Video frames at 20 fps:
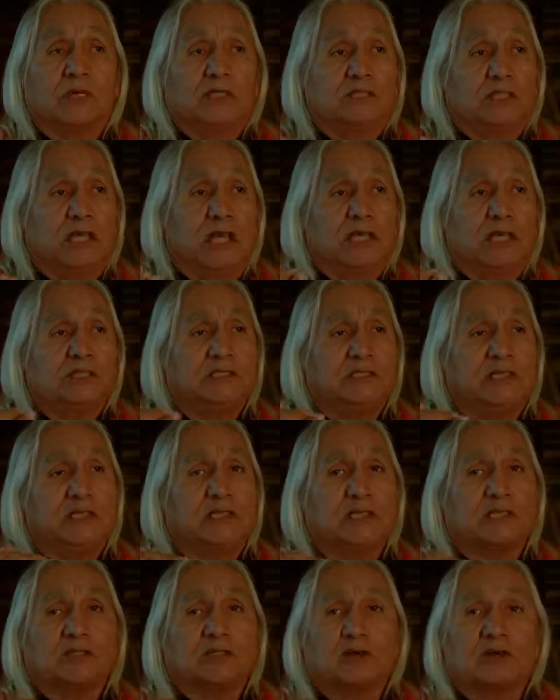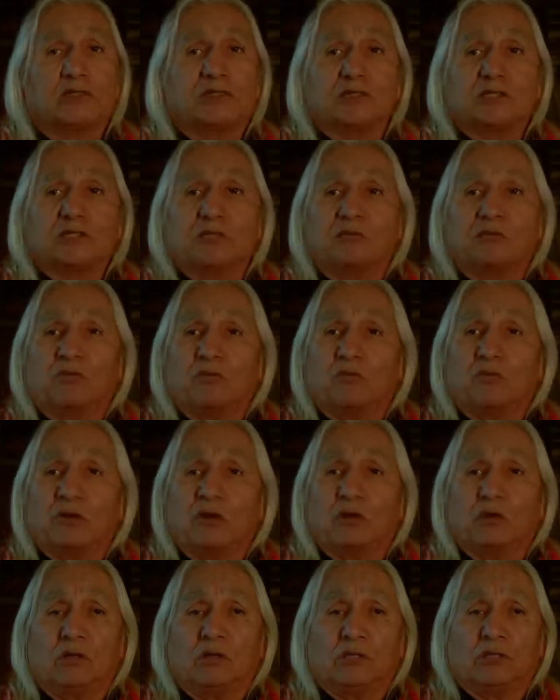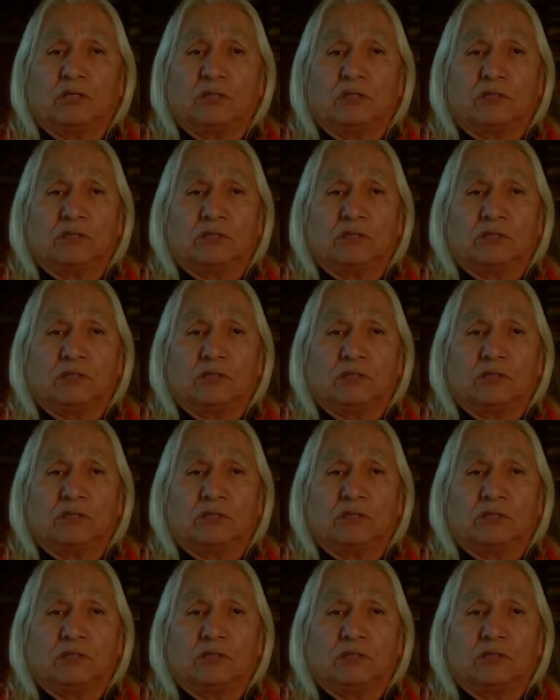changing the surface of the world.